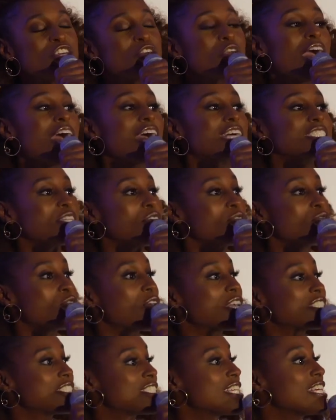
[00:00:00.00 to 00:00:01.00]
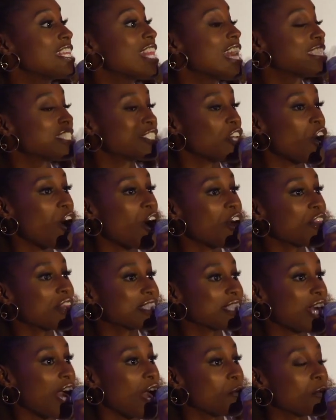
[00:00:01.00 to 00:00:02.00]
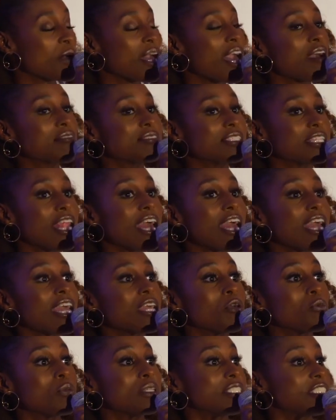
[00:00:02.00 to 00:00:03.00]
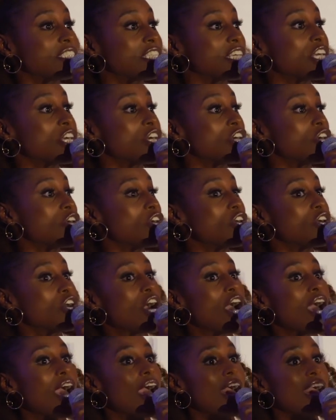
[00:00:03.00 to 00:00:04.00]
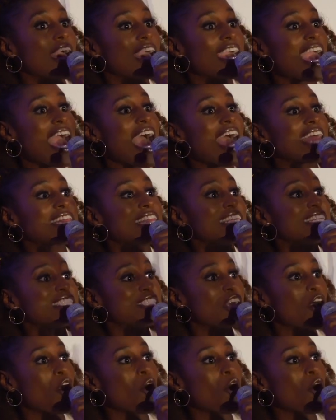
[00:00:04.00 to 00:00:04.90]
You guys, unfortunately, that's all the time we have tonight. We still got this